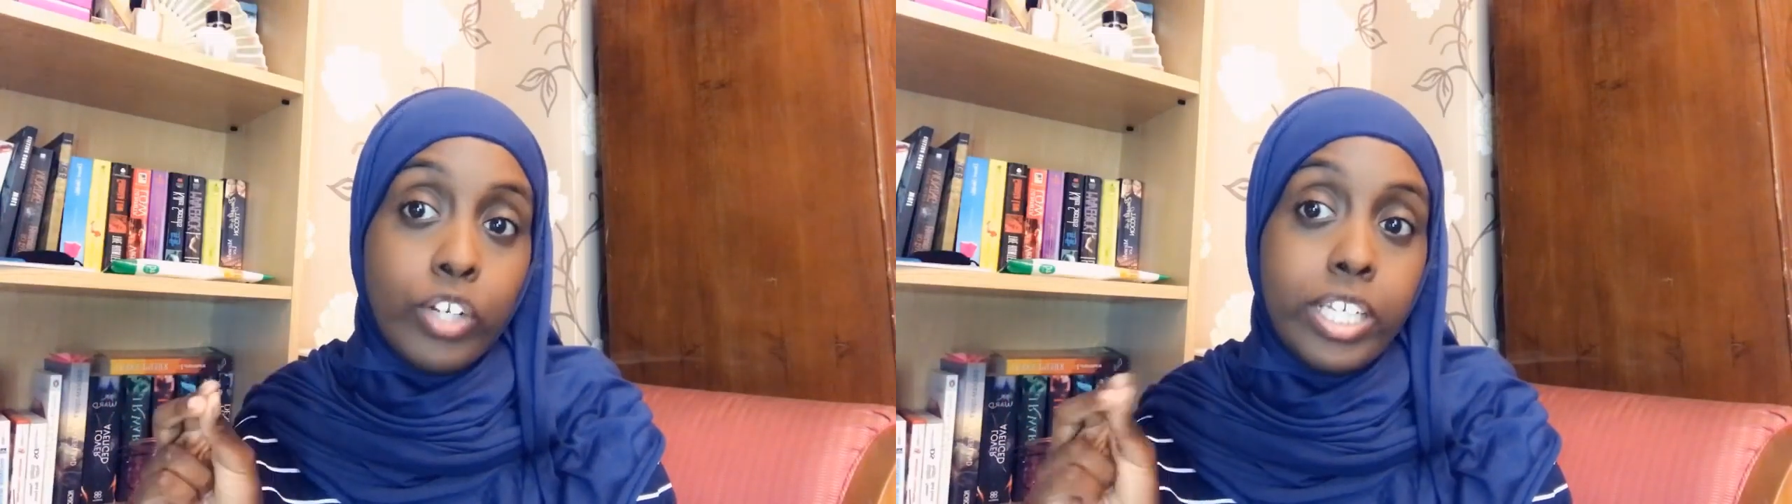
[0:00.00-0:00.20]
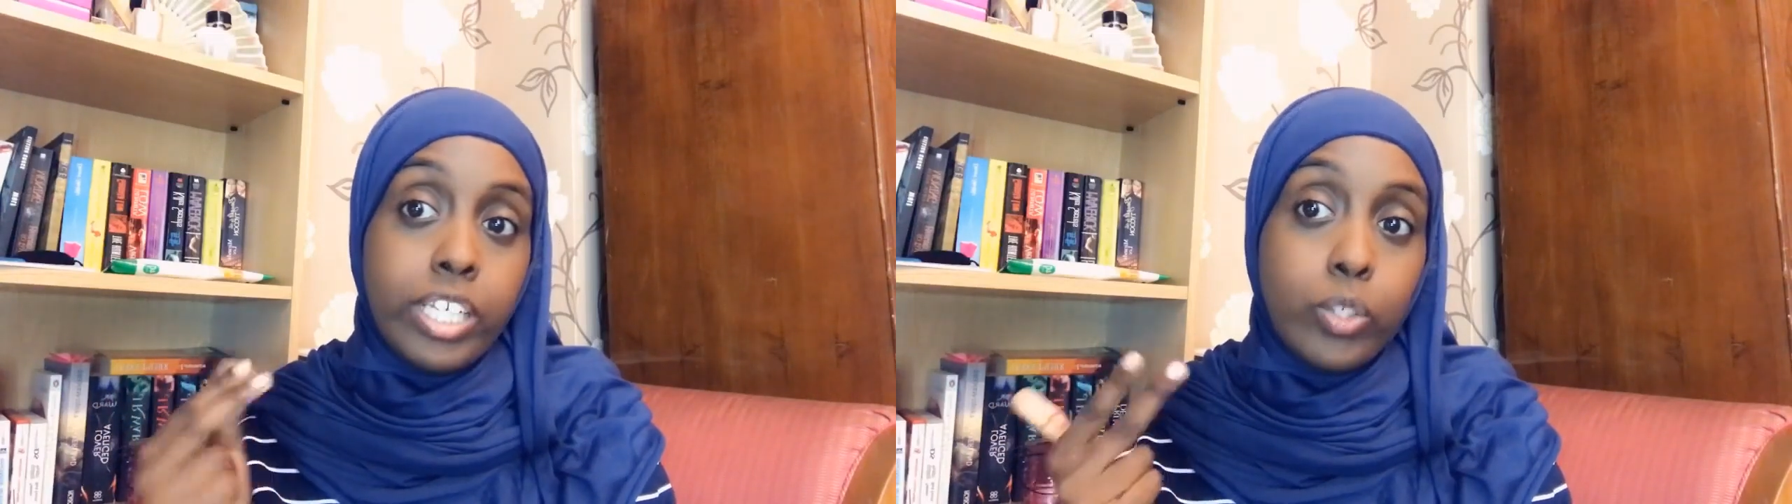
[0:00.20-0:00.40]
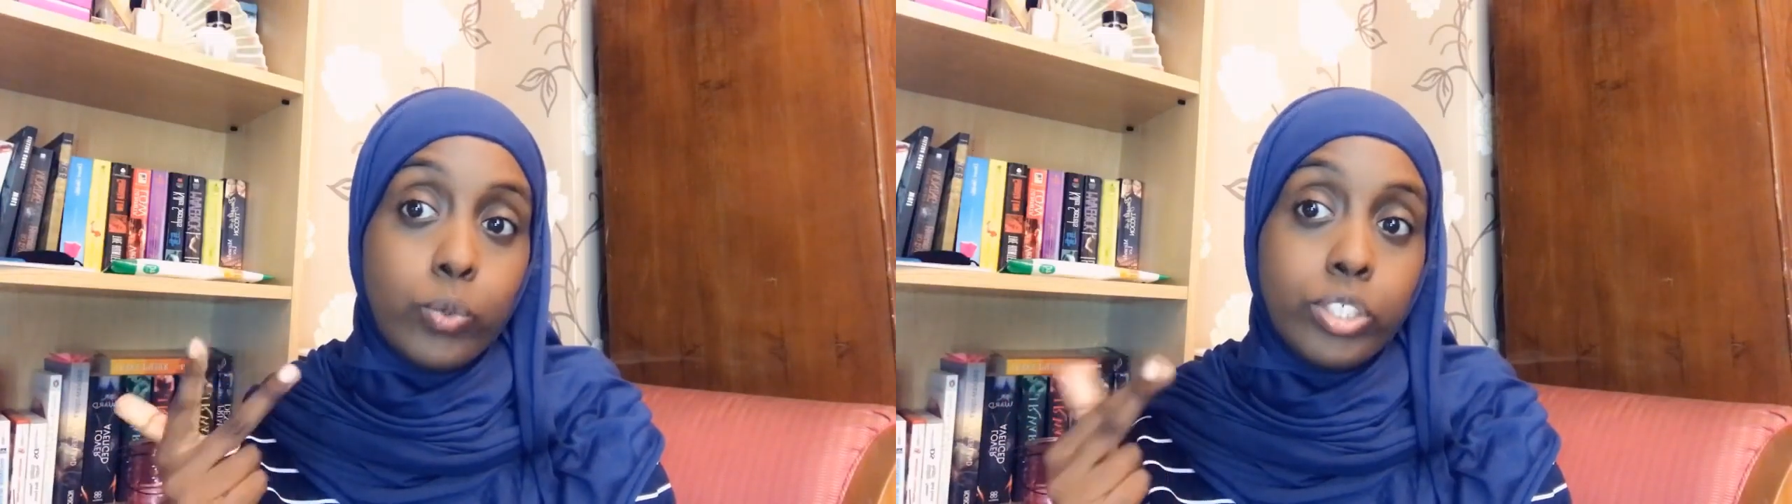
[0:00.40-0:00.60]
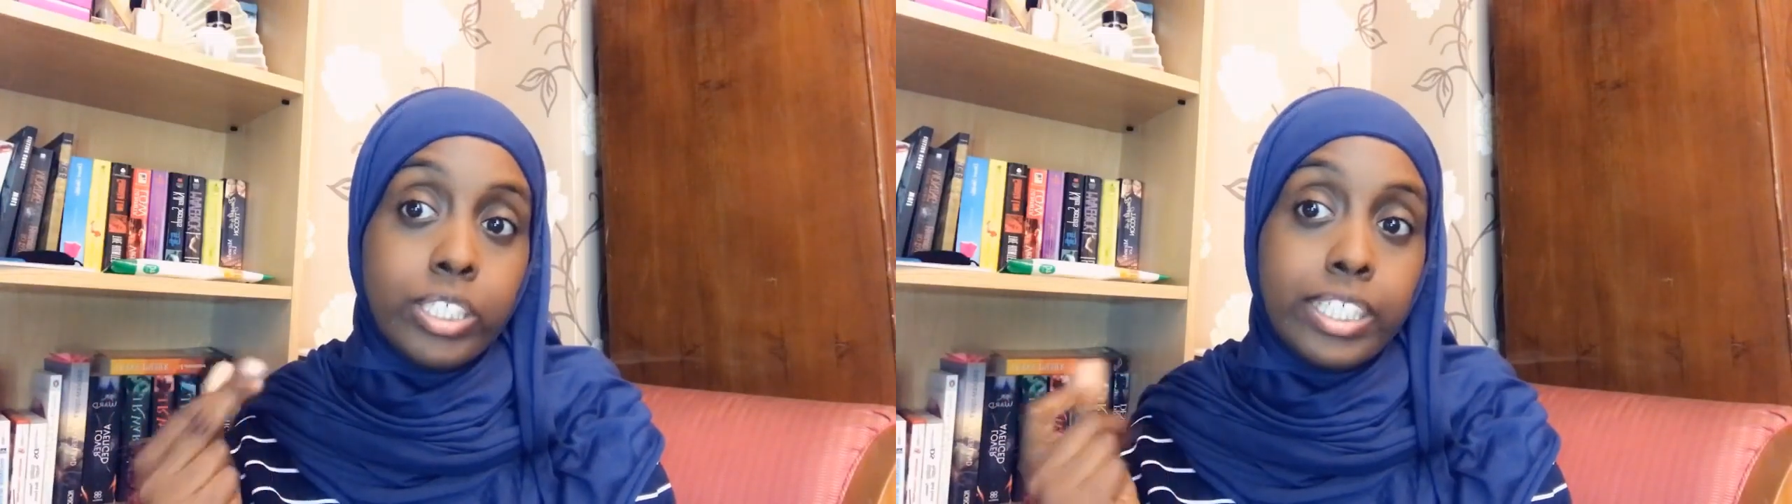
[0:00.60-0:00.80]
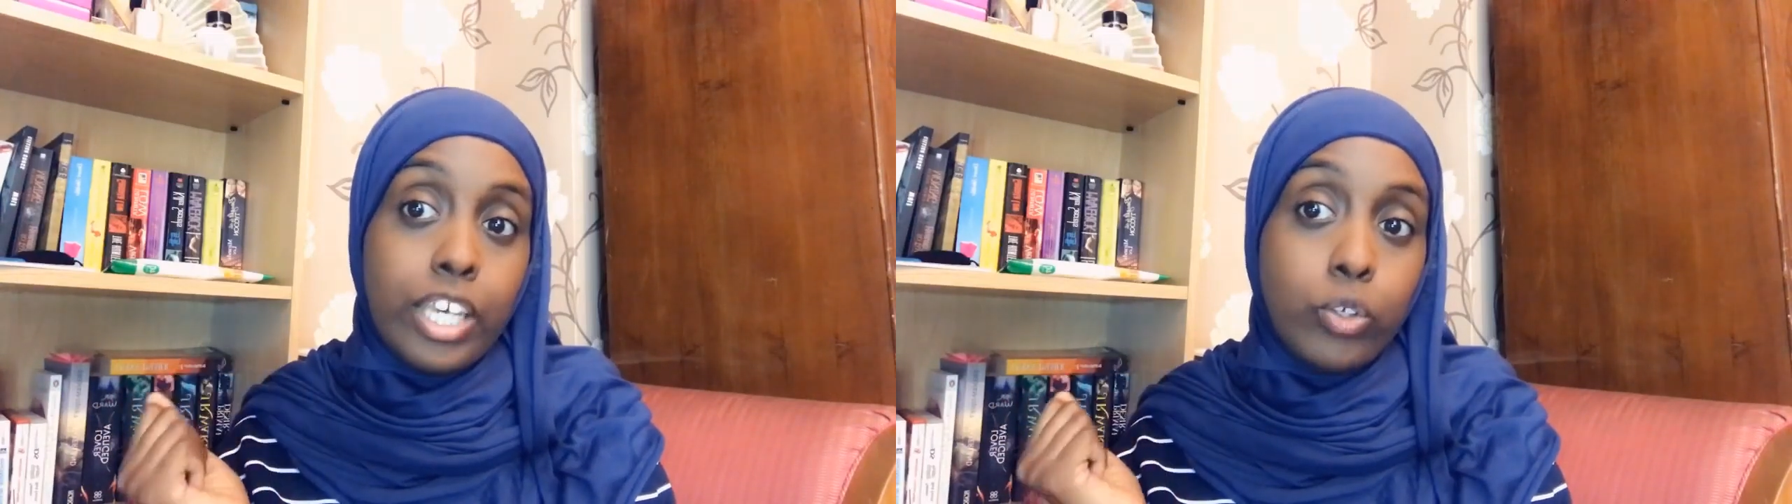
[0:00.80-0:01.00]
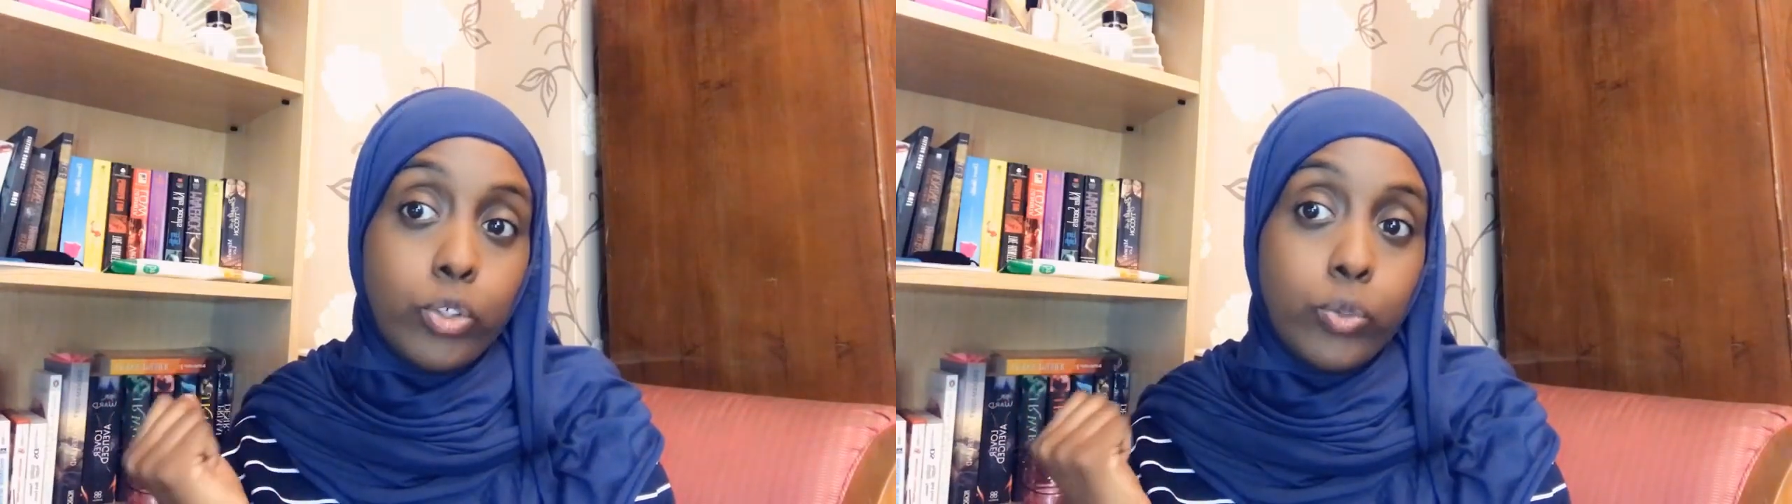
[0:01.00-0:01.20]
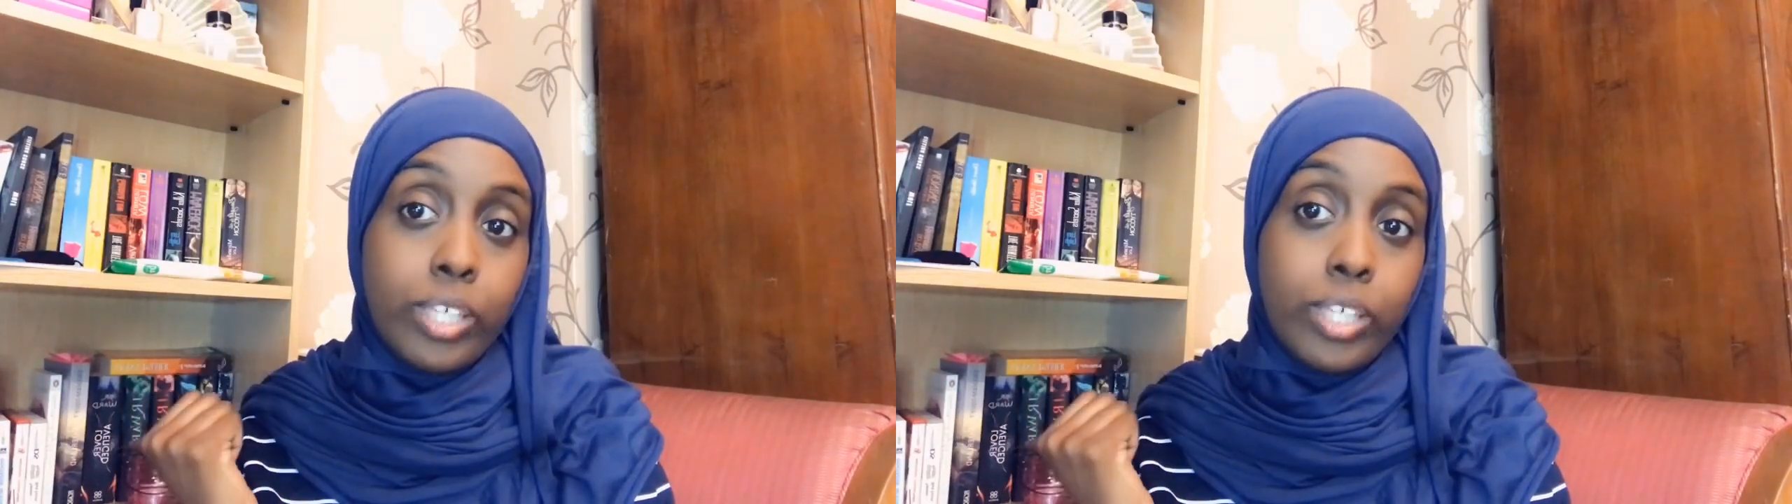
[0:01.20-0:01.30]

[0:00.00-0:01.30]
3 in order to get your